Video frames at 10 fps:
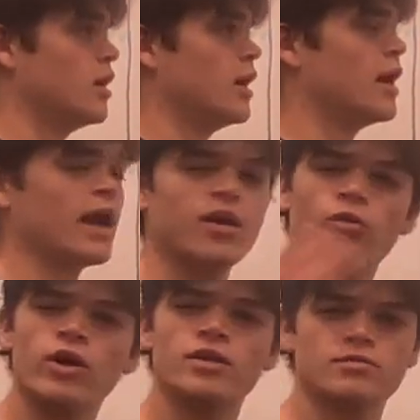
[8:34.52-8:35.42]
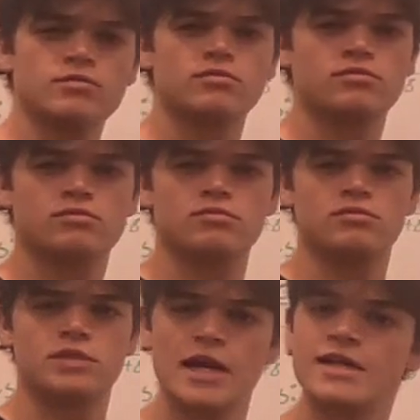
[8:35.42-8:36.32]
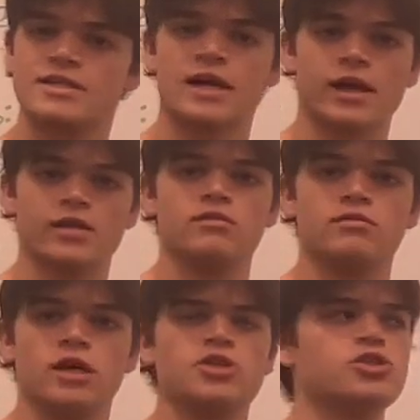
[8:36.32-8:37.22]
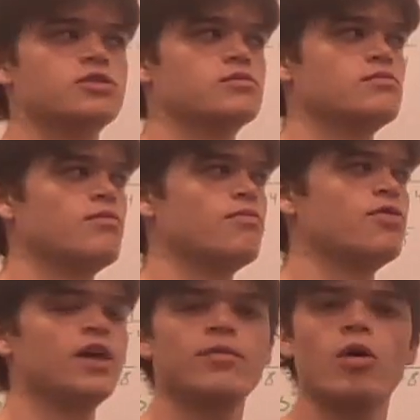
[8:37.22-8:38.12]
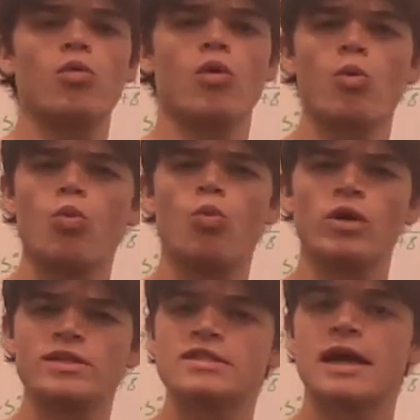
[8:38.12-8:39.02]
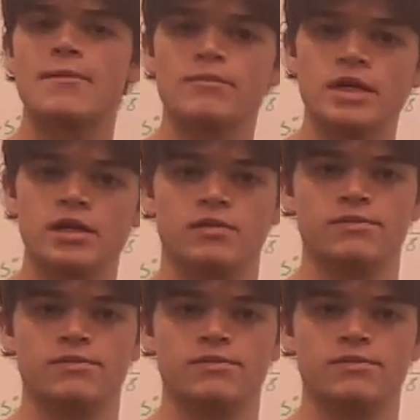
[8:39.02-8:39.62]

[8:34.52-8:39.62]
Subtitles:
And I kind of want to take a second and just think about, well, what does that mean?